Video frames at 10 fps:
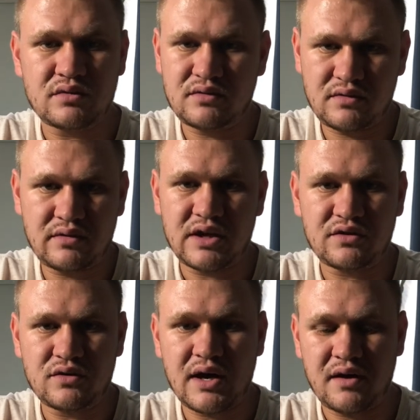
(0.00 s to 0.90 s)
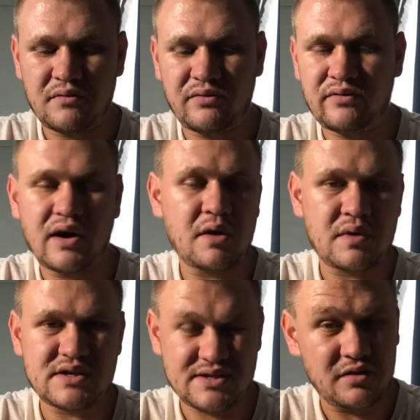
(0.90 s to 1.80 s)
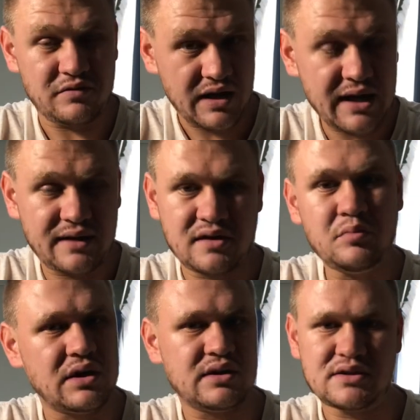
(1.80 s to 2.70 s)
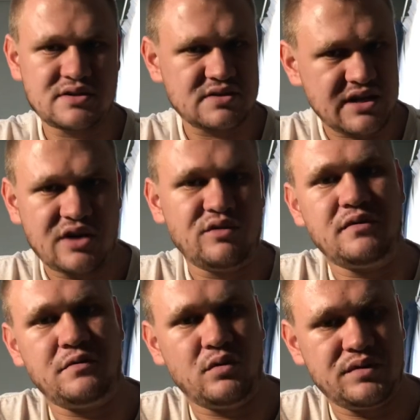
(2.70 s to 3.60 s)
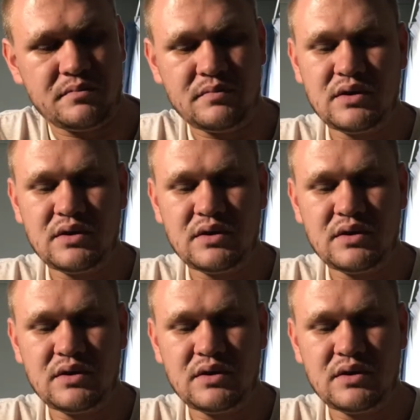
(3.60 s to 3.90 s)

thing to have. I myself like them, but I just cannot afford them.